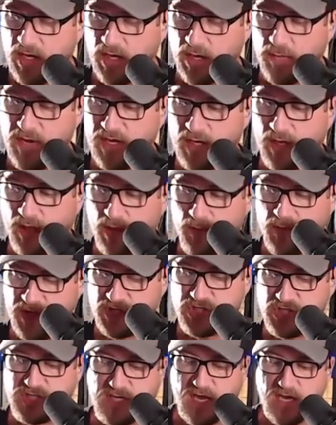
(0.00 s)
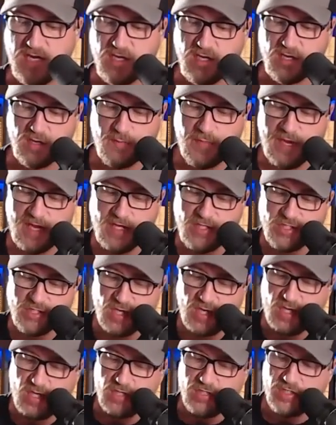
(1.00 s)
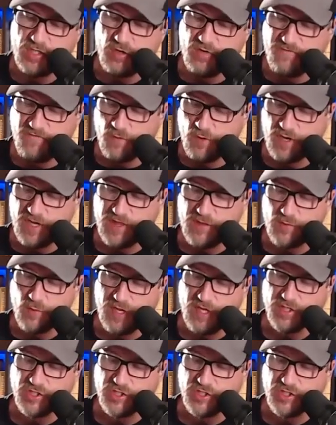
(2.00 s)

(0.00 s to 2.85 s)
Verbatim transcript: I mean, let me just take you to page 243